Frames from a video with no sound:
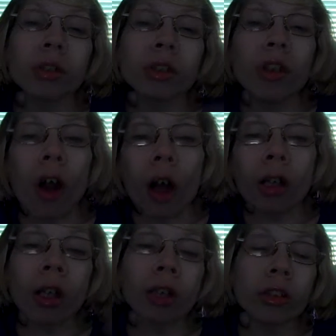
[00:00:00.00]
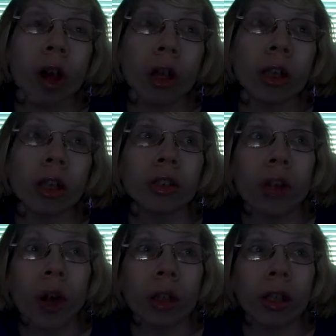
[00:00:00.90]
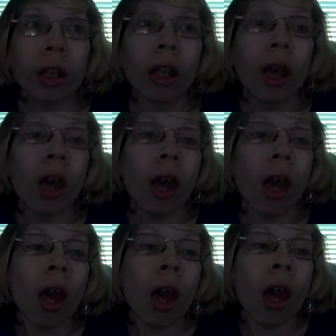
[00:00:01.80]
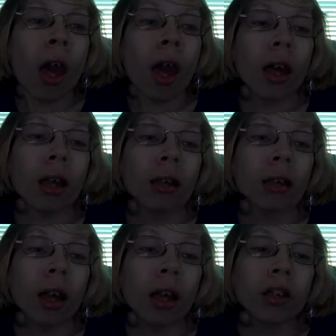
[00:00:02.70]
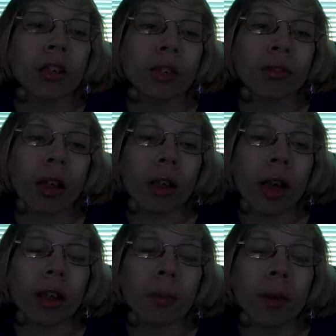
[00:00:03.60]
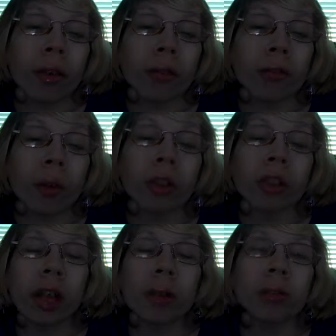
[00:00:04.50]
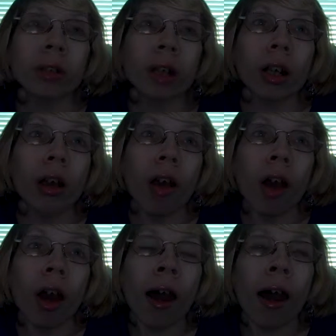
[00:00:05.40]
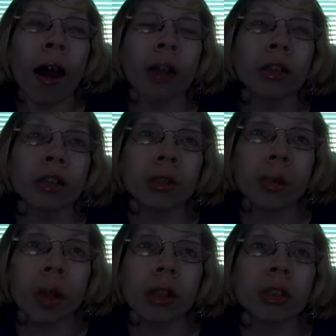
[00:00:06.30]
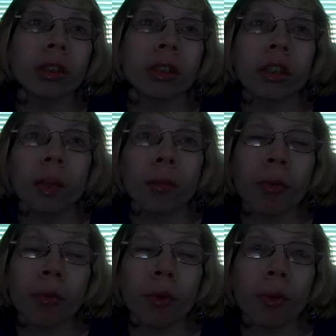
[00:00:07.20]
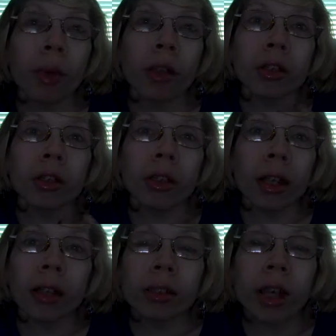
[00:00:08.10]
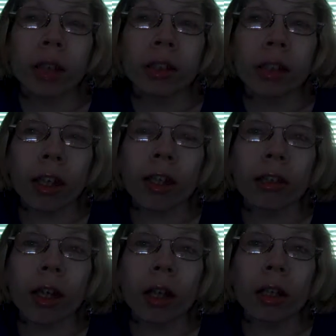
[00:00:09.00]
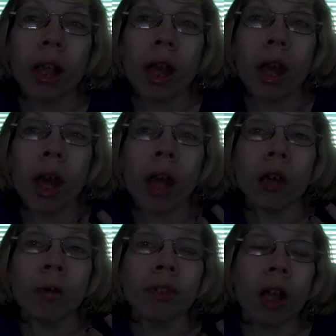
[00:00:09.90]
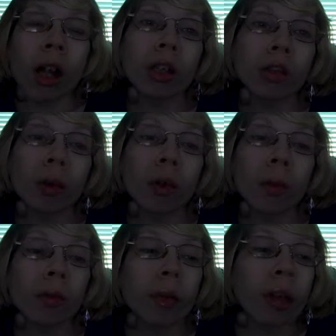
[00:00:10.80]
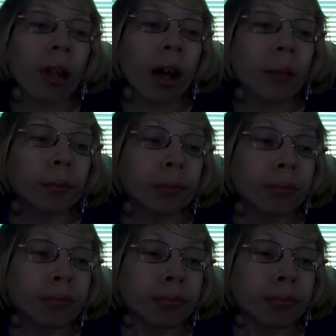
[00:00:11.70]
It was just talking and talking and talking, and I just felt like by the 4th chapter I just wanted to skim through and just get it done to get it done. It was not an enjoyable read. I